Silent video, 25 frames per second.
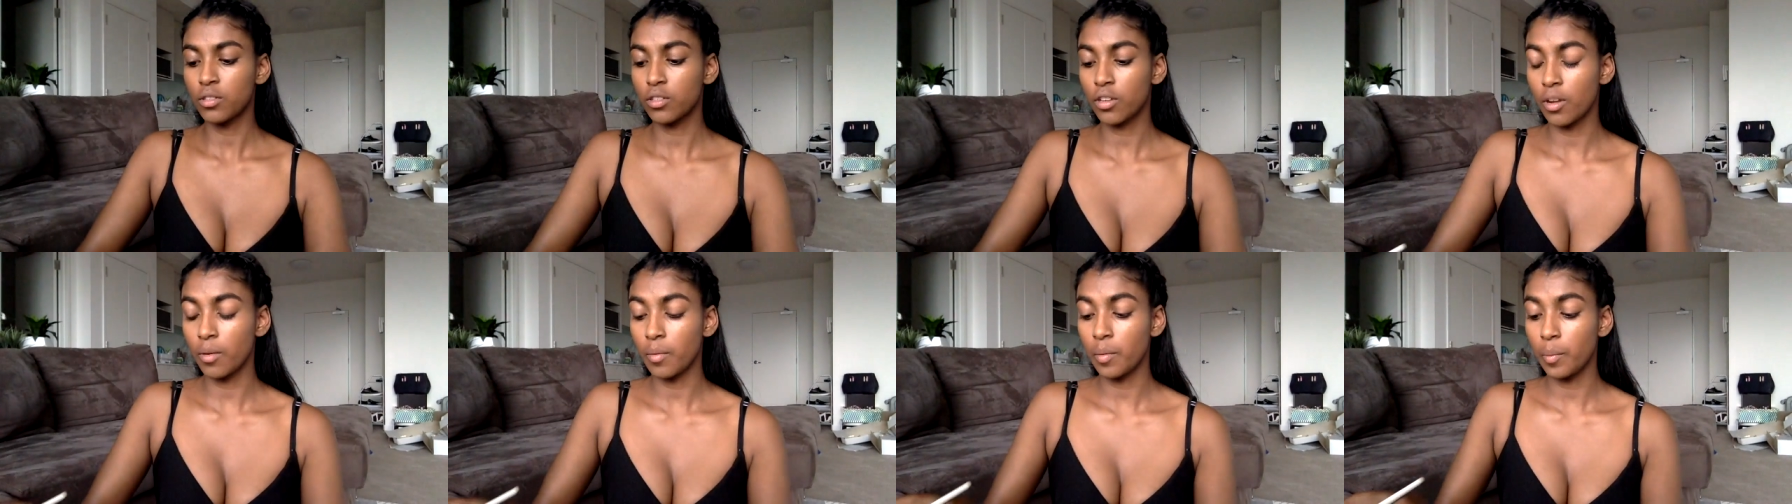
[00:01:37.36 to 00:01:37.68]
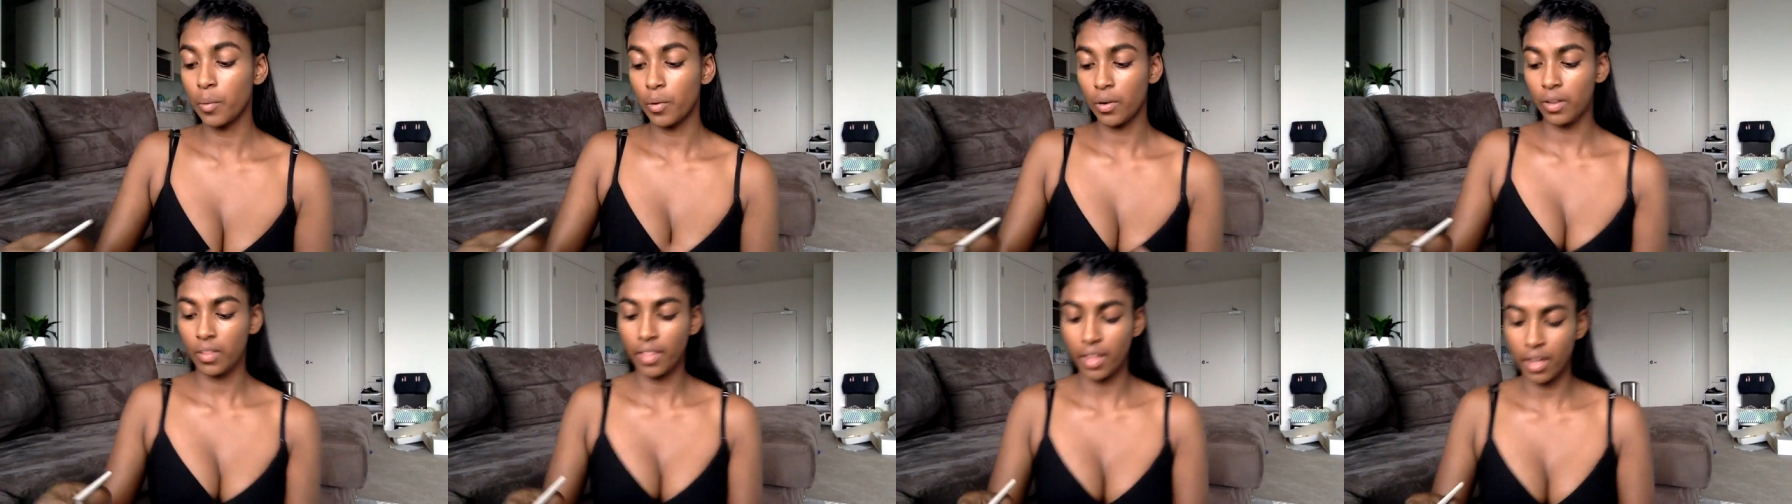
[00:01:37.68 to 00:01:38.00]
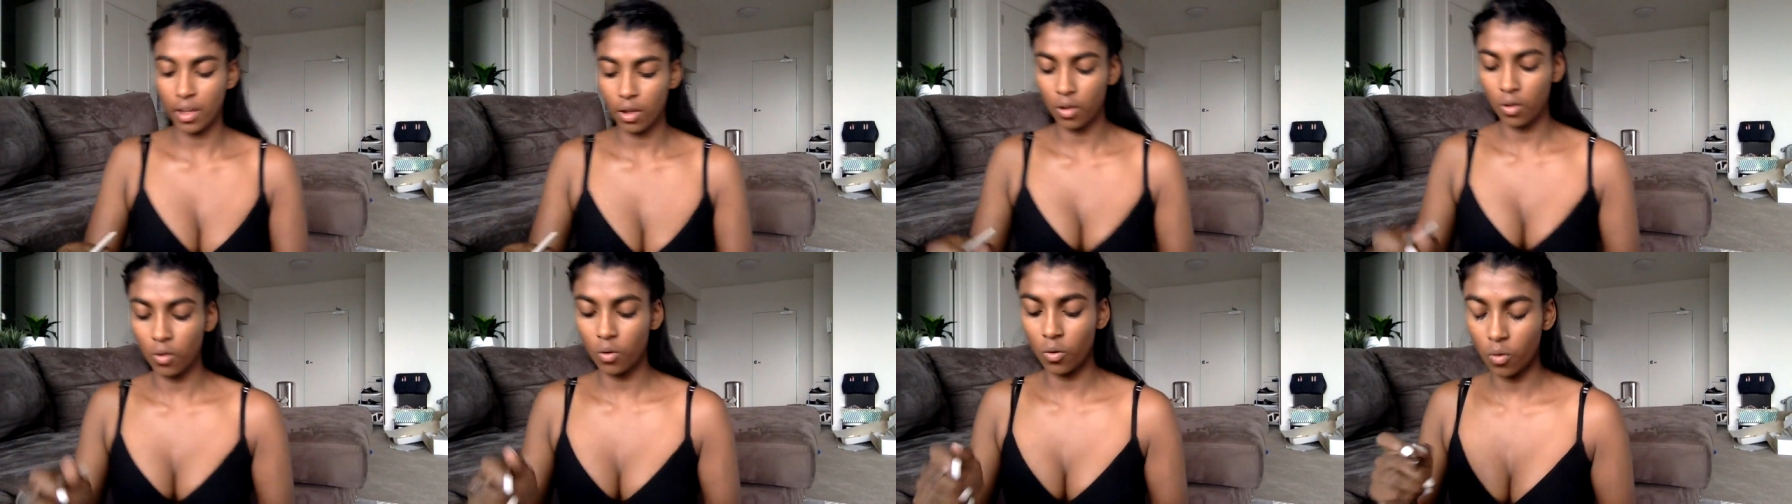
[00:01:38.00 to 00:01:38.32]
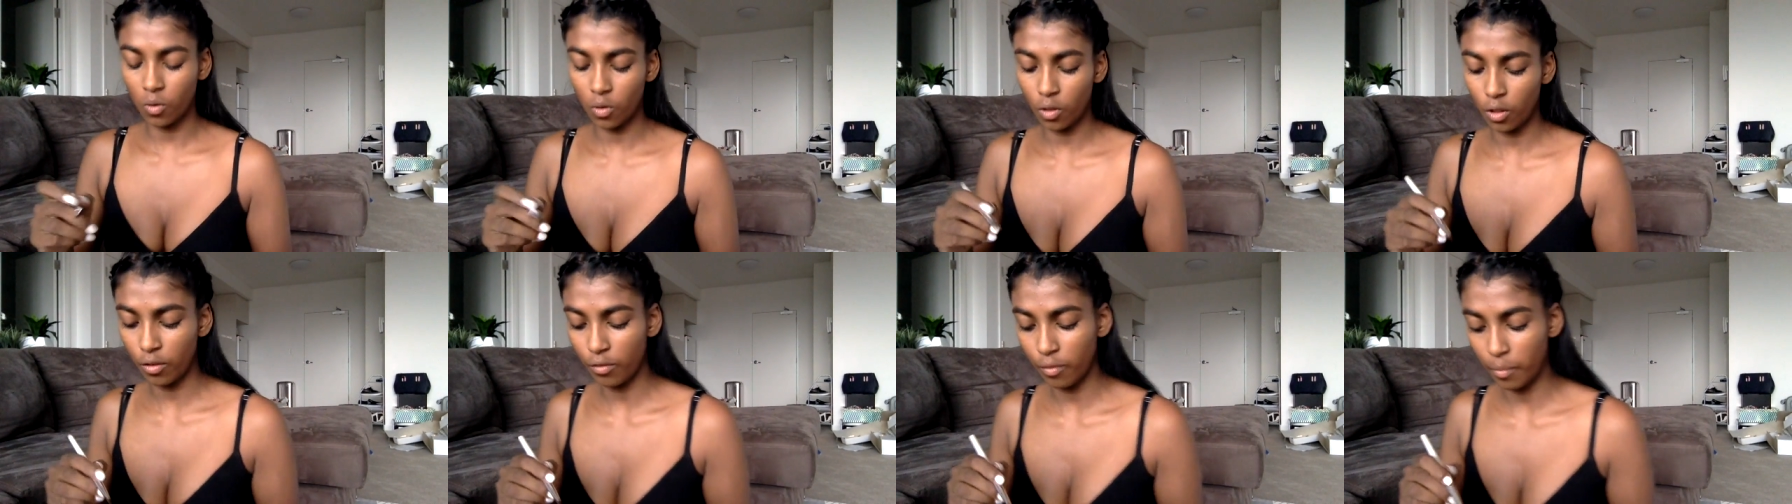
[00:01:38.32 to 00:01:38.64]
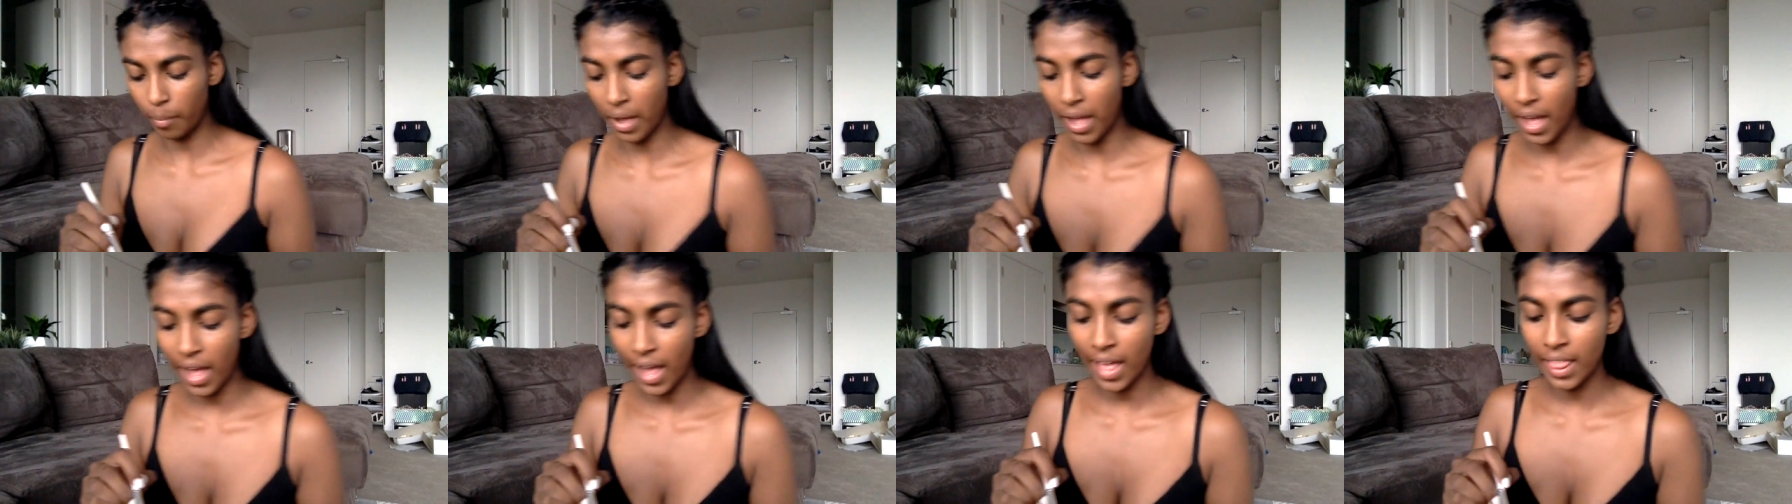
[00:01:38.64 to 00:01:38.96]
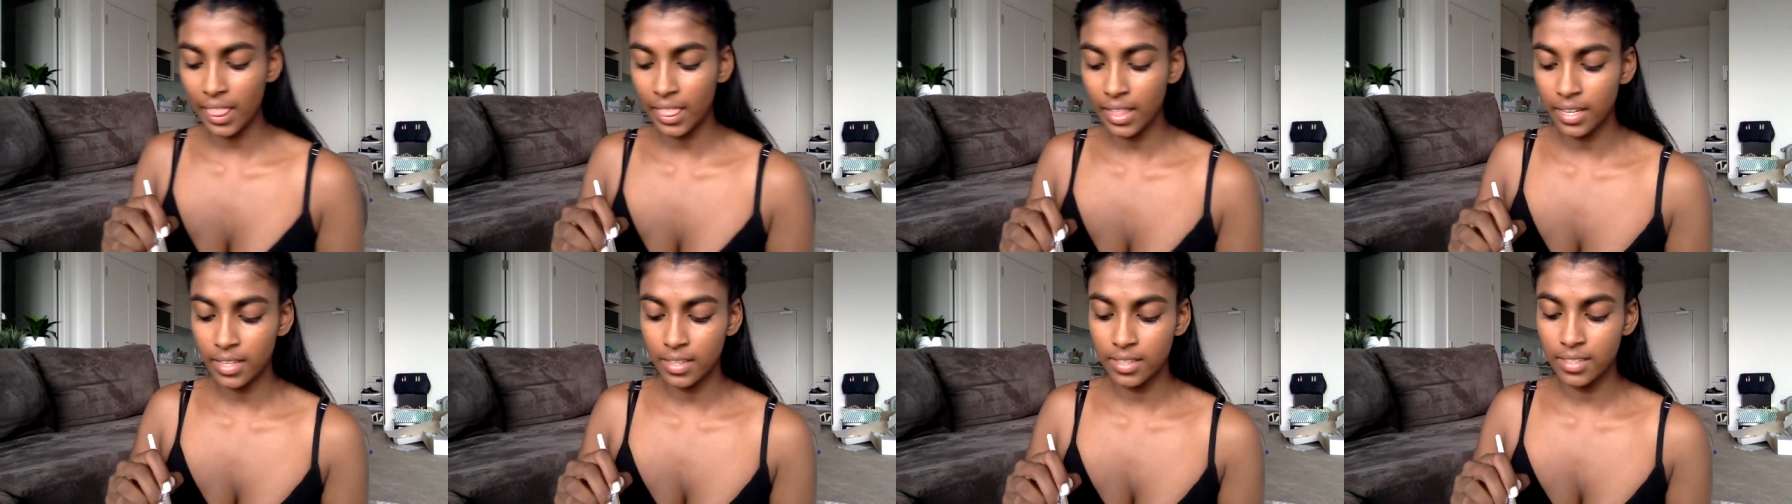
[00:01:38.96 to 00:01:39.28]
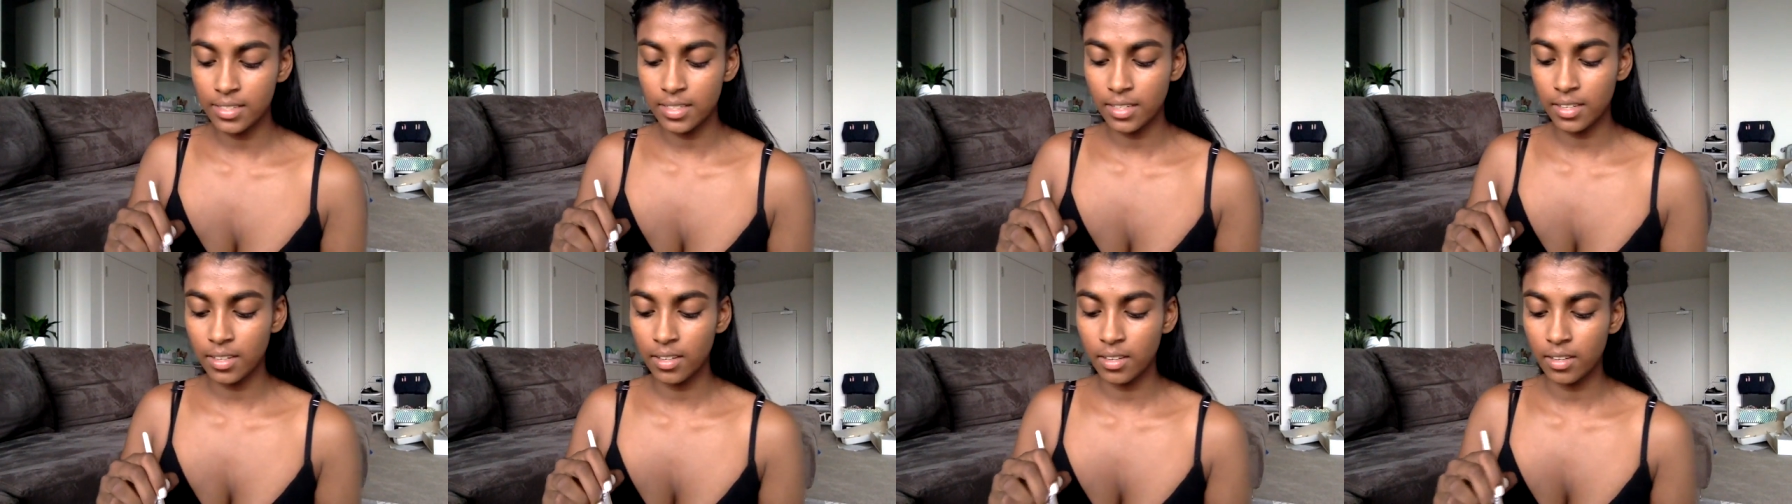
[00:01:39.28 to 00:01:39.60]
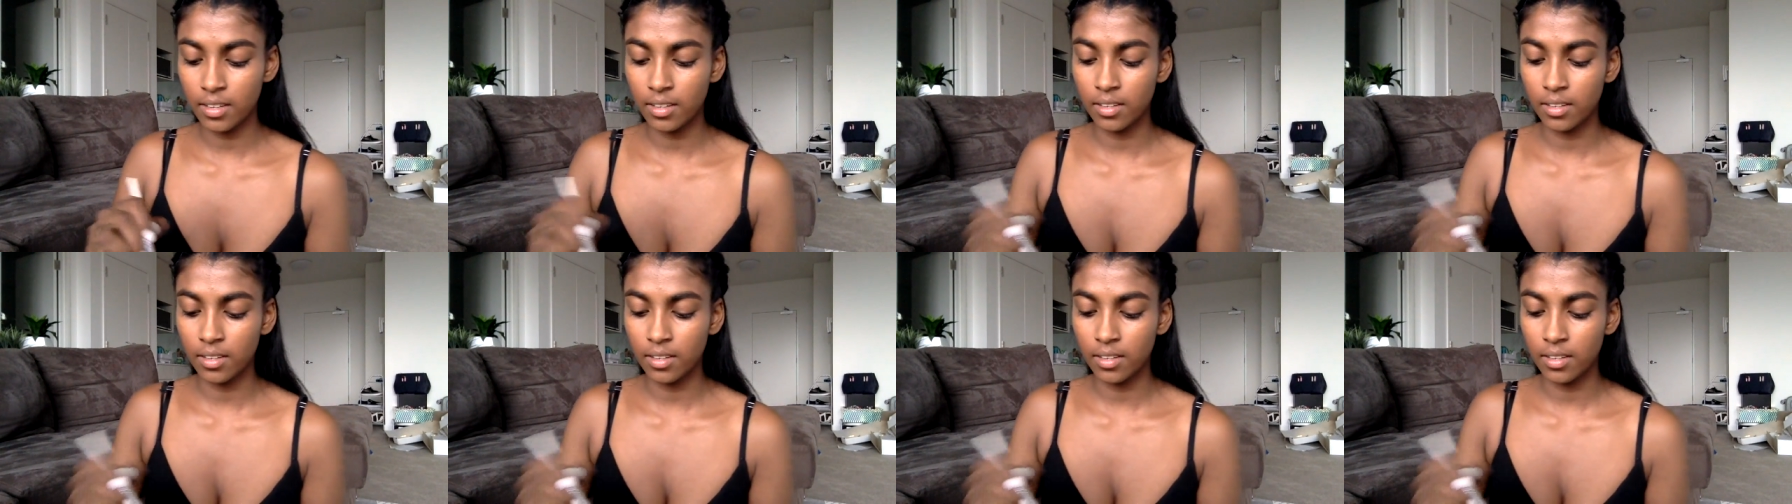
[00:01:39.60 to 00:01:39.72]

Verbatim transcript: just going to be putting that all over my eyelids.